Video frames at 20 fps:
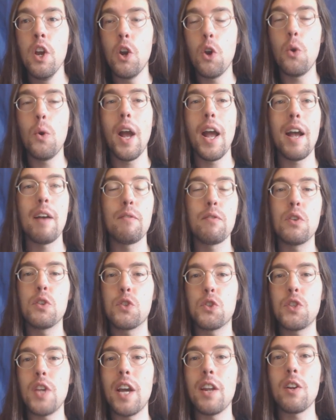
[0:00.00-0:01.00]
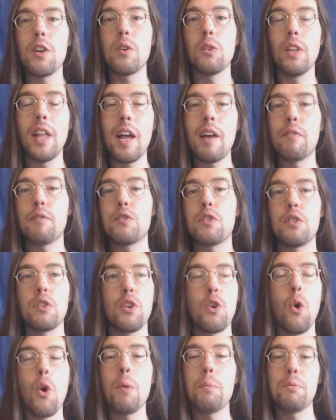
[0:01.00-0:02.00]
who have
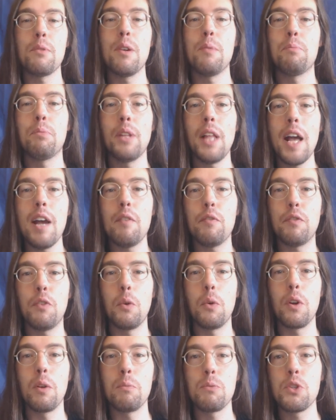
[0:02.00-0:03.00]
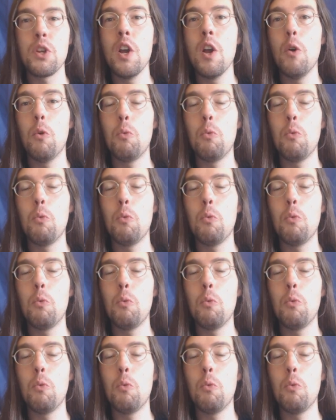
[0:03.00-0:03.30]
center-left corporate platforms,